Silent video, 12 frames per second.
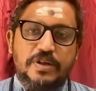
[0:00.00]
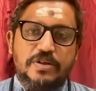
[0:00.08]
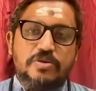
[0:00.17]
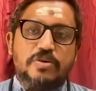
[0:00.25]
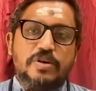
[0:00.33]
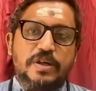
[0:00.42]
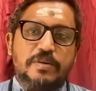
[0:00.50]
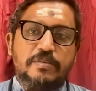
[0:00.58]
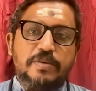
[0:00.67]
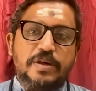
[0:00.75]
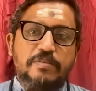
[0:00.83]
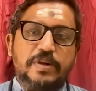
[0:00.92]
So
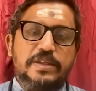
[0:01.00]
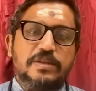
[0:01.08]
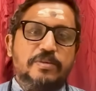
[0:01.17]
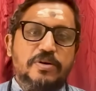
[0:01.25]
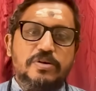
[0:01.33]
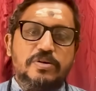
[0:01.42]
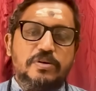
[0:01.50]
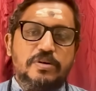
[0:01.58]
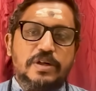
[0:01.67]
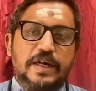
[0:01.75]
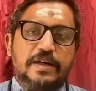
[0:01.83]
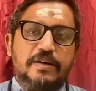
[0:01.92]
it brings about,
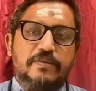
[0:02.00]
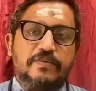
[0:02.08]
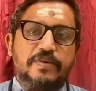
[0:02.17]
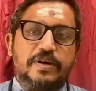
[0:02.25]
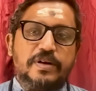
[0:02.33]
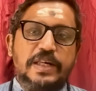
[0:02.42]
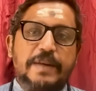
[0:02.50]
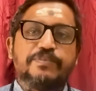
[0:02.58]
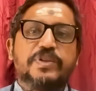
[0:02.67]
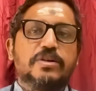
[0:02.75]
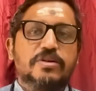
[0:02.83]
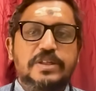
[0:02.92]
kind of
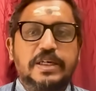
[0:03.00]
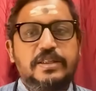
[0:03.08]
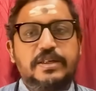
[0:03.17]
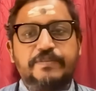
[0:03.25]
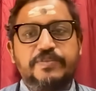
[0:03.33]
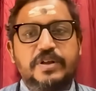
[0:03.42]
depth in your sadhana.